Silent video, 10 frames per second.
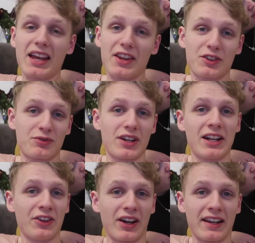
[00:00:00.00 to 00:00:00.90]
Yeah, there's
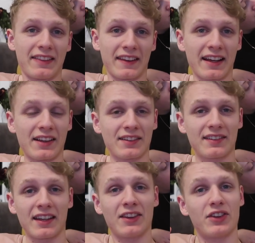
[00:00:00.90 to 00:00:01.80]
really not anything
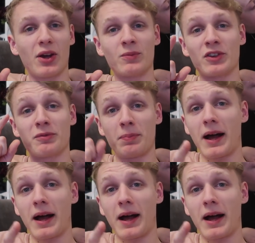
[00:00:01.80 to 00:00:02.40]
else. In terms of